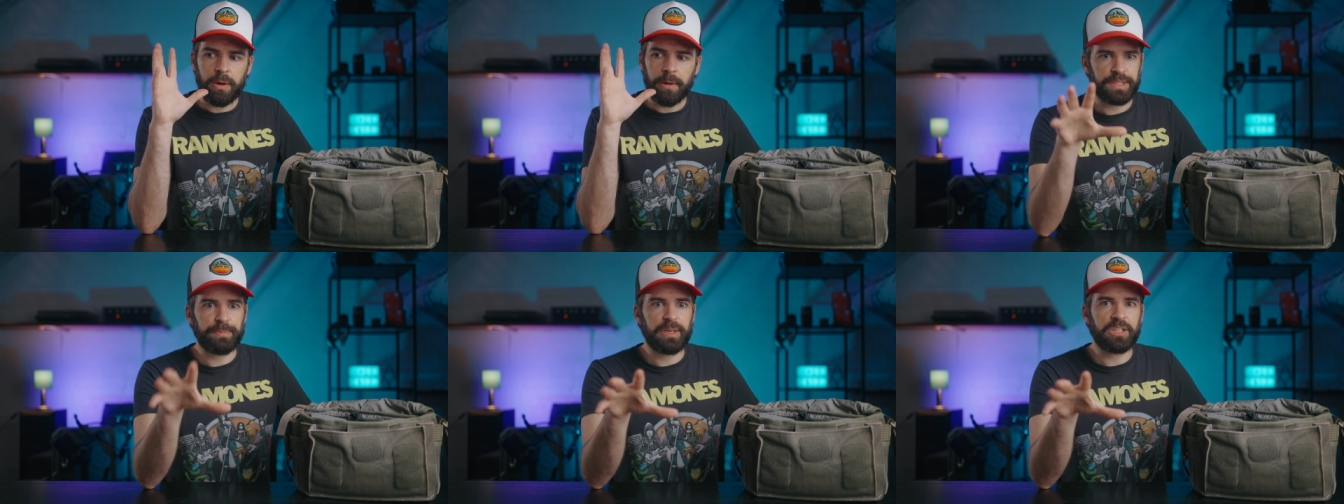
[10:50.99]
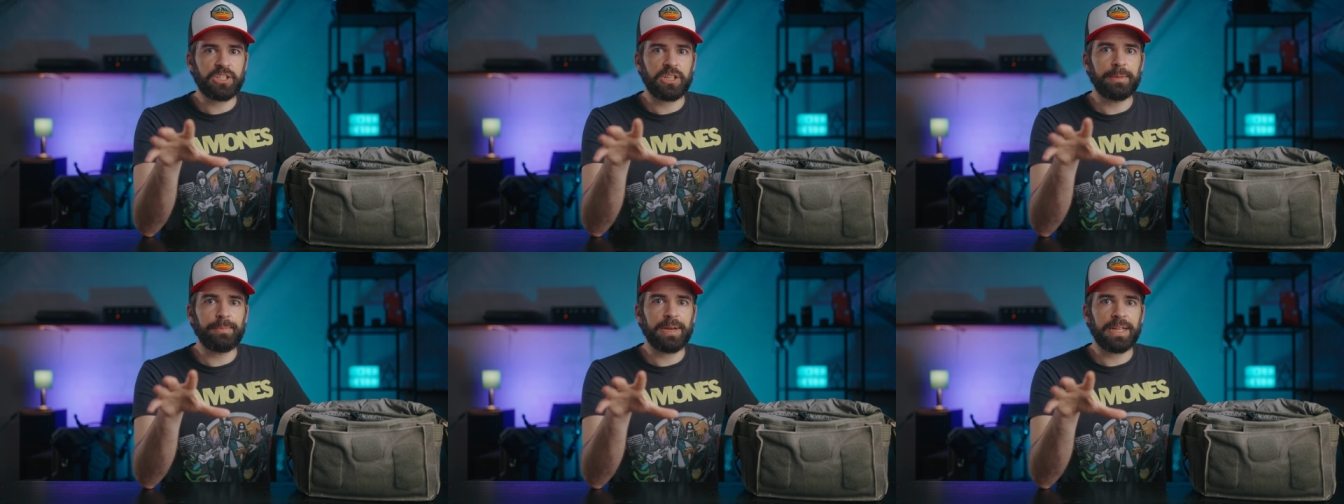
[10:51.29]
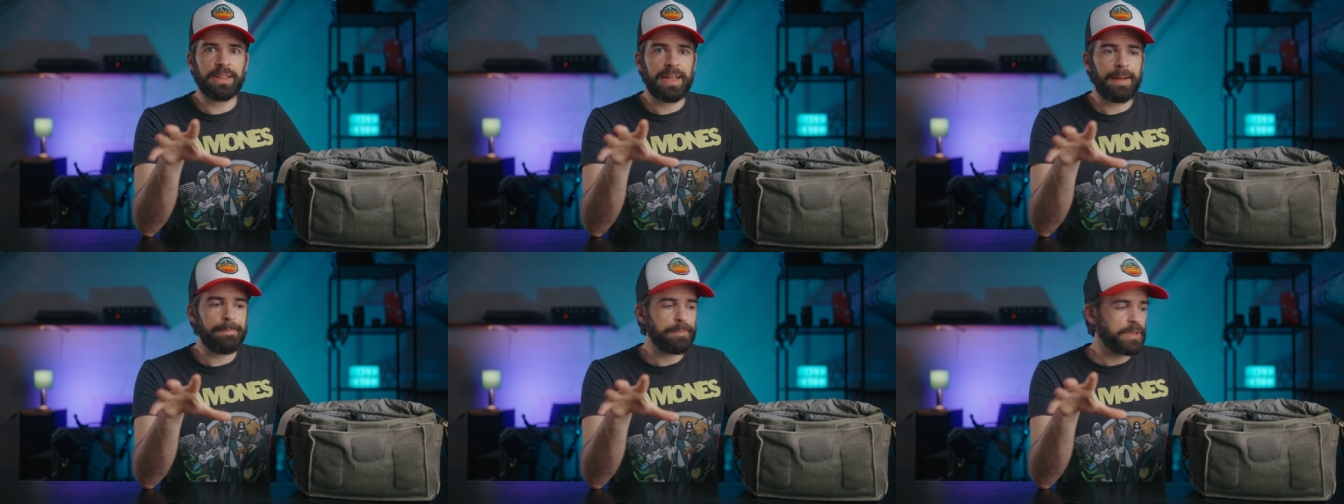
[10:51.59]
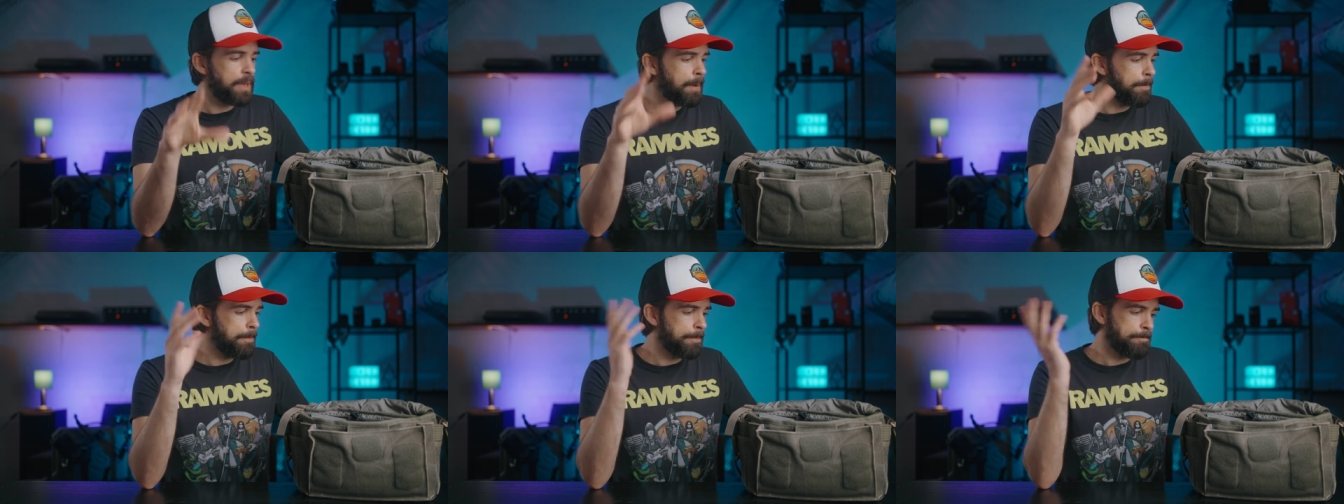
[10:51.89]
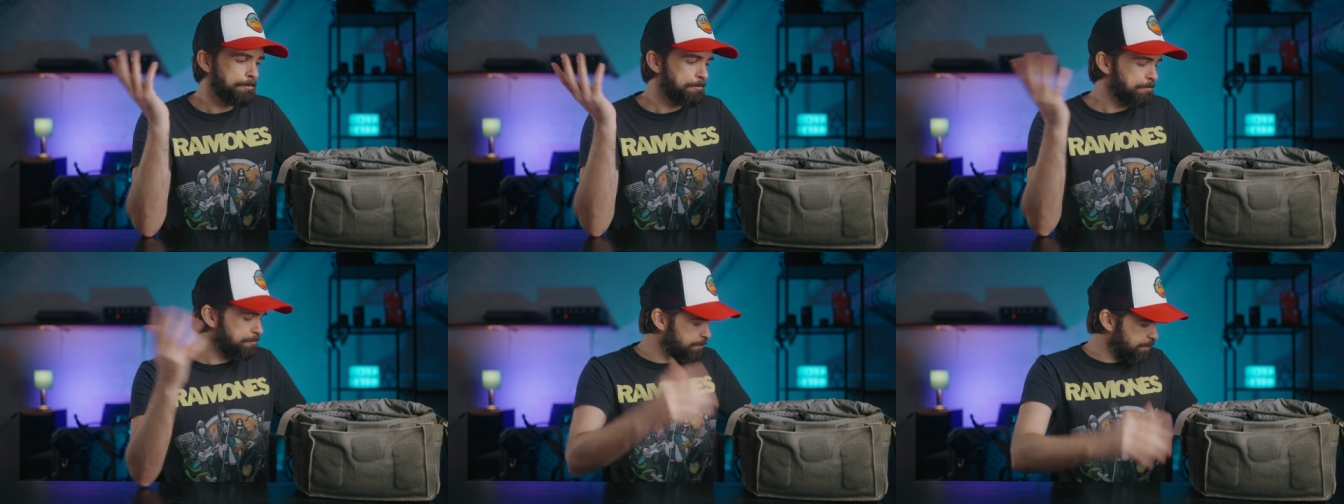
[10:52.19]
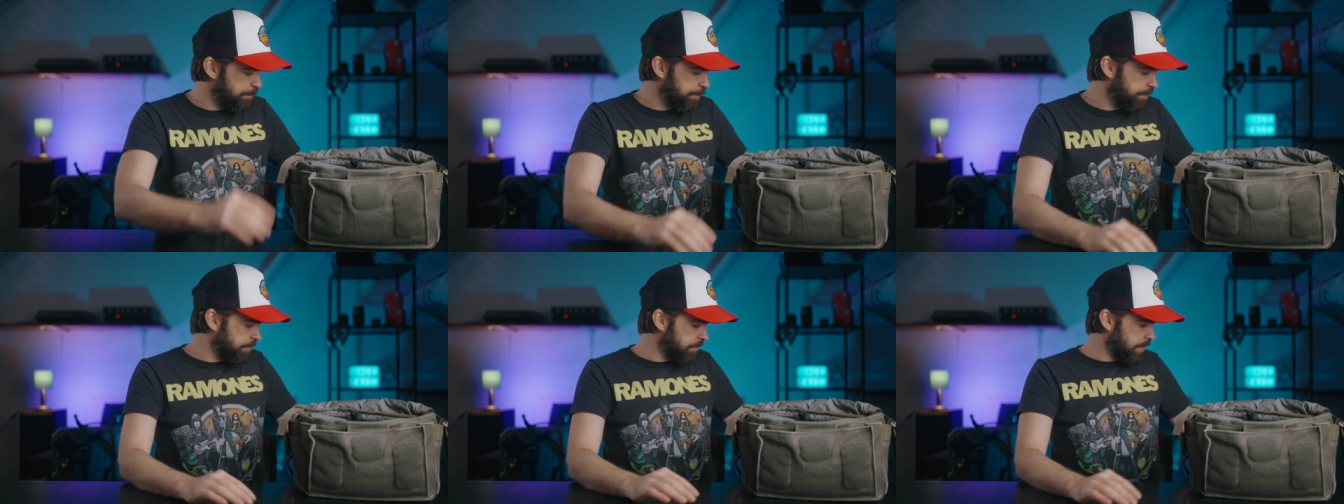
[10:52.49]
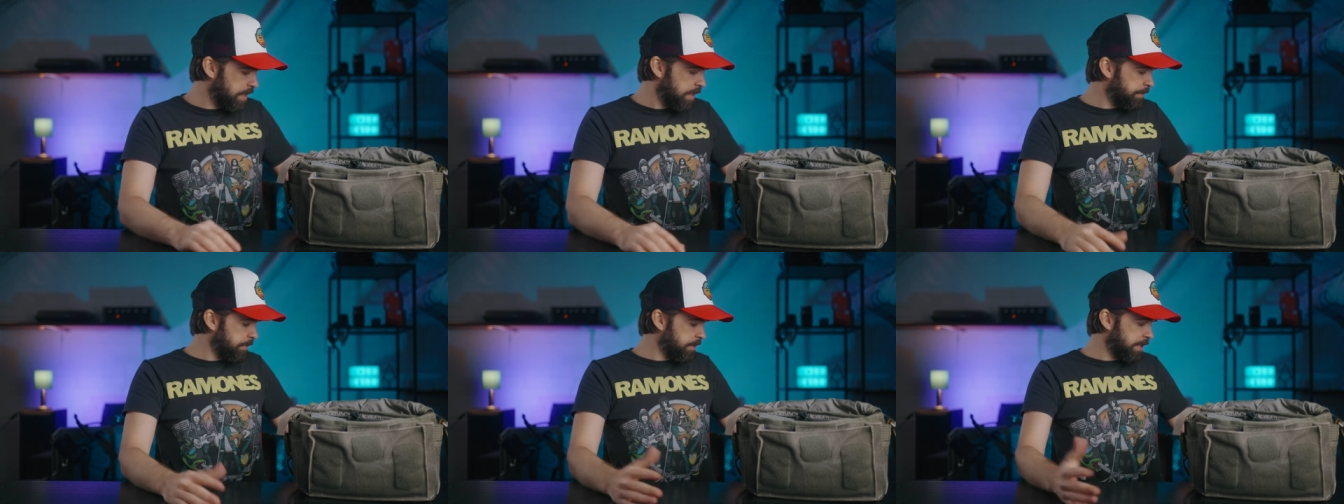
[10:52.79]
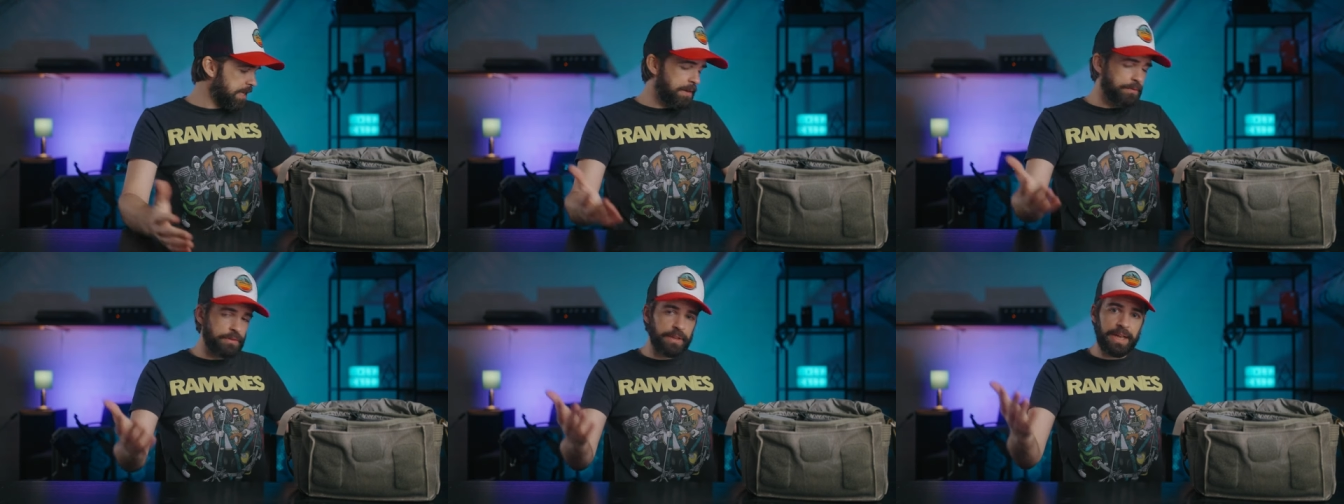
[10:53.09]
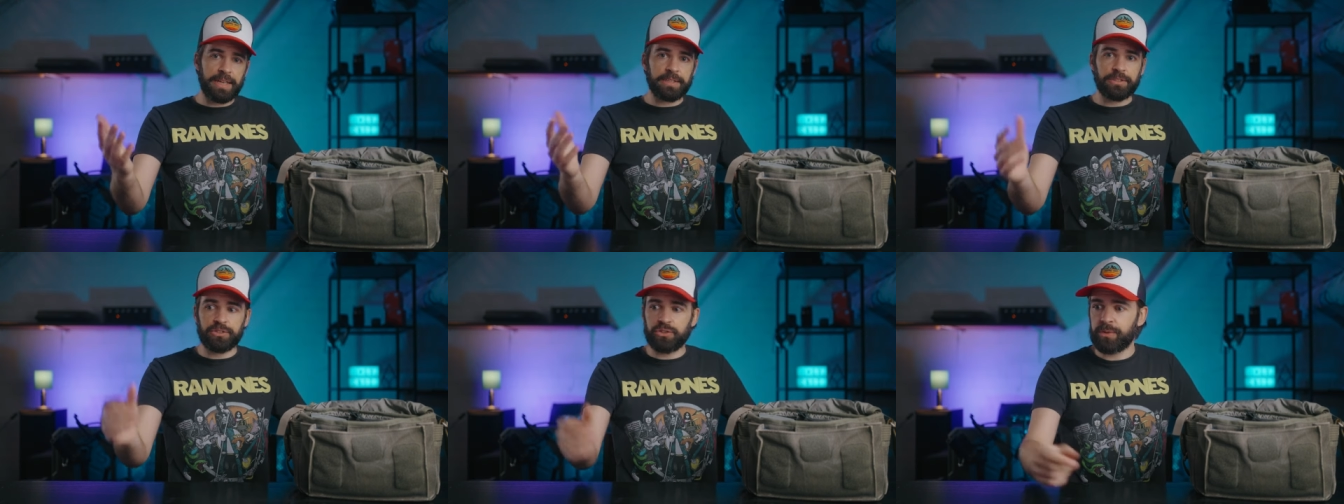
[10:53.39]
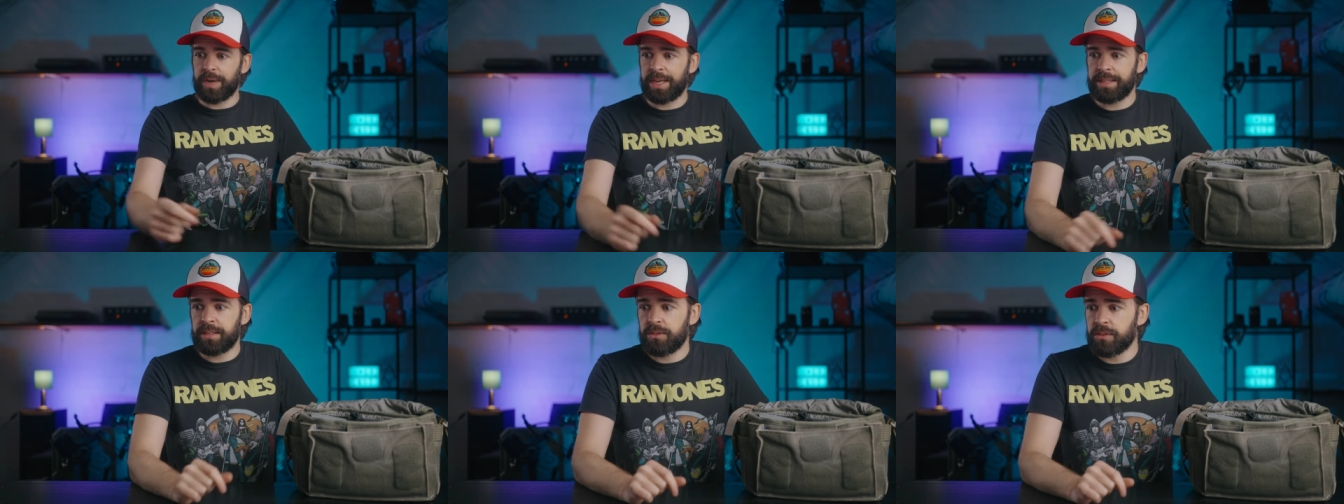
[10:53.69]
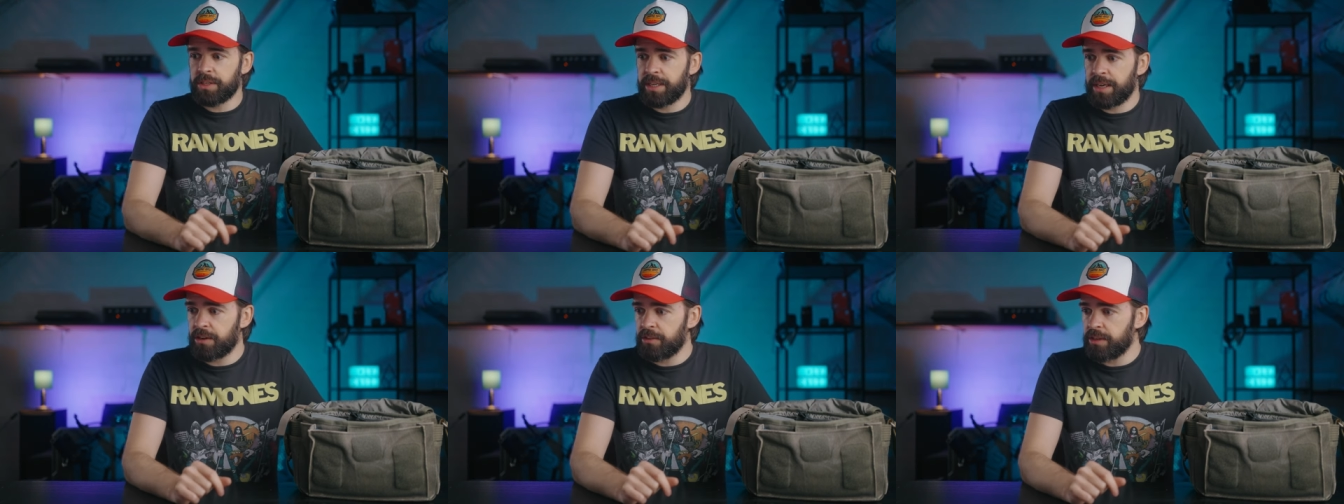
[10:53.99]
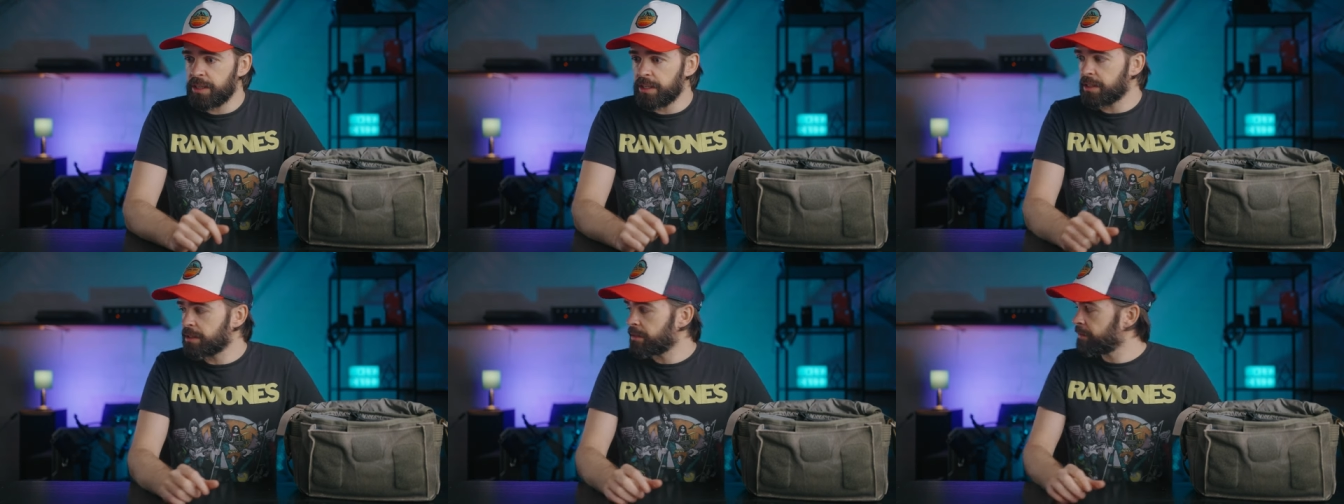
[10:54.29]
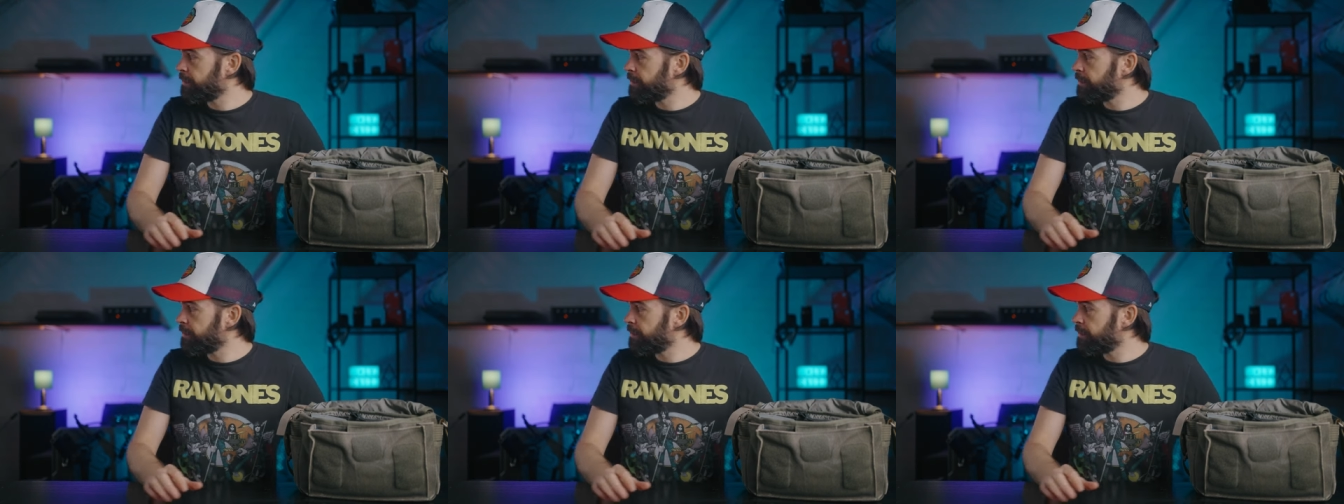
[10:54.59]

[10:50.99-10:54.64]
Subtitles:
especially my laptop. I'm gonna have to ask Joanna to carry it.